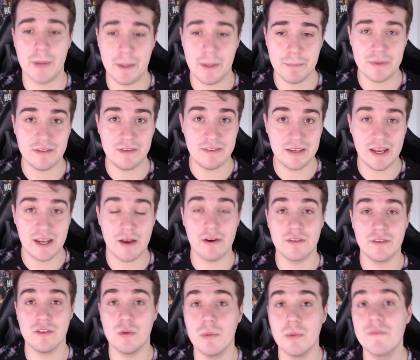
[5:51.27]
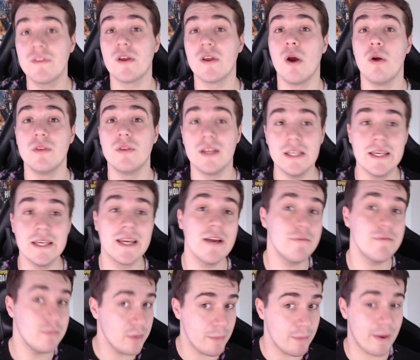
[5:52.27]
an N P C character with the gold that you get
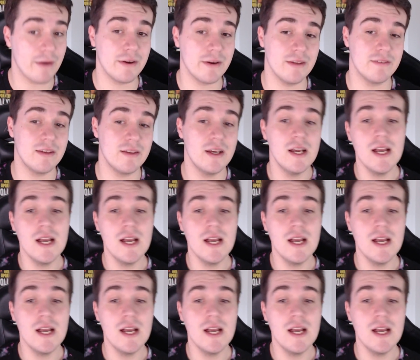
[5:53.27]
from your bounties.